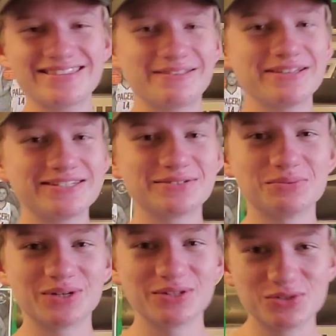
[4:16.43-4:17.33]
this is
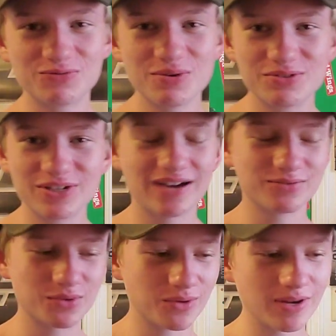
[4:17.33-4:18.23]
one of those few
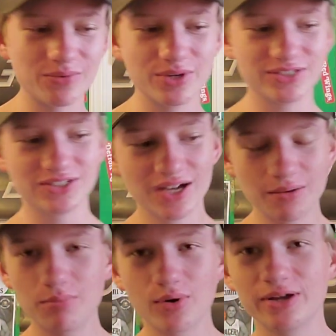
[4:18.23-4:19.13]
times where the Red Wings
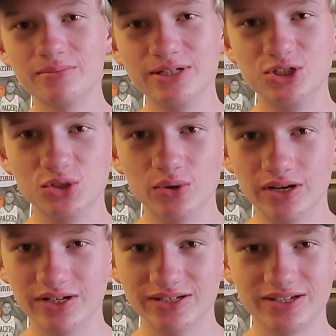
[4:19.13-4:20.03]
bring me
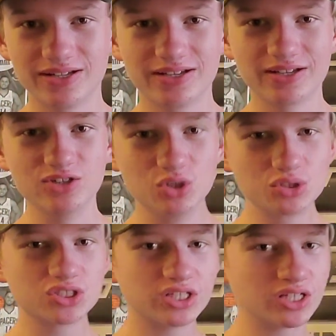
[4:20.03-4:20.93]
joy. Because
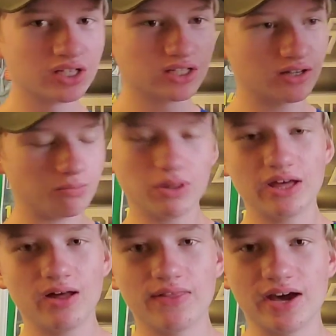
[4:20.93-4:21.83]
usually their play
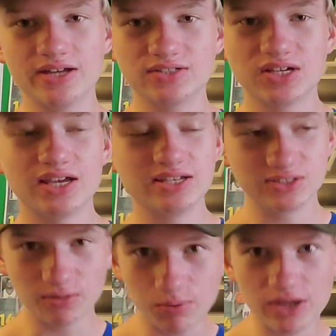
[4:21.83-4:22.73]
on the ice
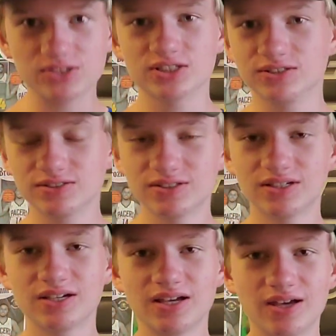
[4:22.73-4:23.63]
is depressing.
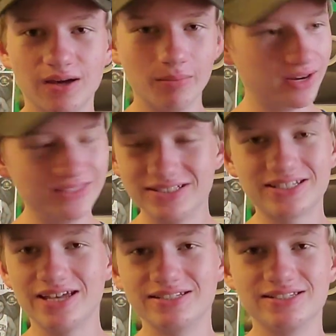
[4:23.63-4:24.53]
But in this
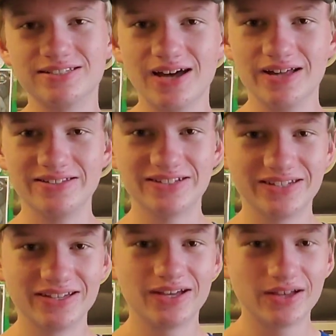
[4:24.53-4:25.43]
case, it's not.
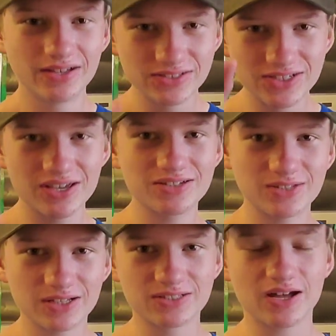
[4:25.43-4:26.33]
See you guys
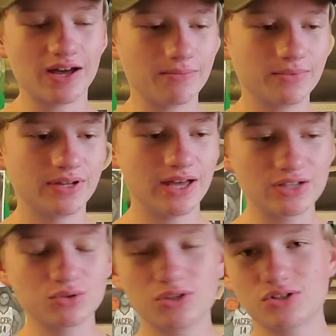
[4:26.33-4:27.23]
next time.
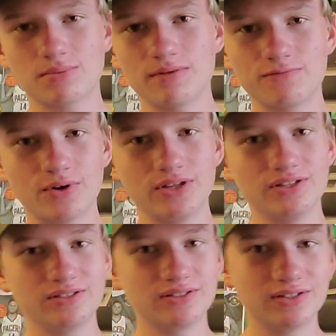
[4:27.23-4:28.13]
As always, I'm not
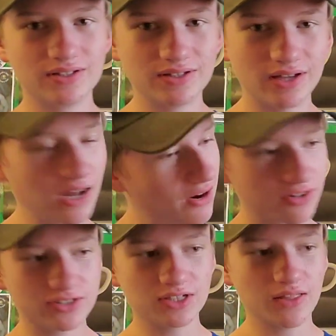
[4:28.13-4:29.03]
funny. I
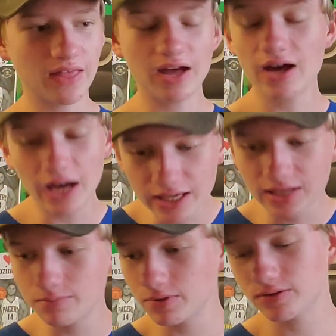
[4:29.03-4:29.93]
already said that. I
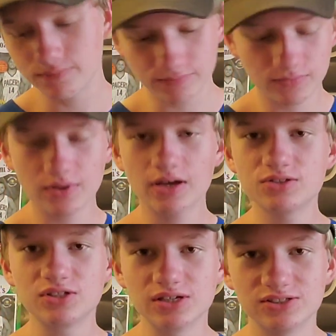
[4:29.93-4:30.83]
keep on. I'll
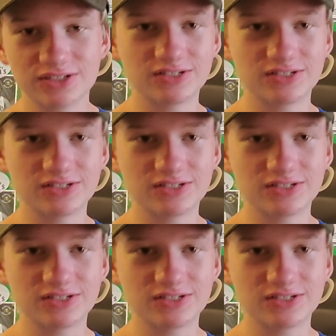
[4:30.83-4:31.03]
see you guys next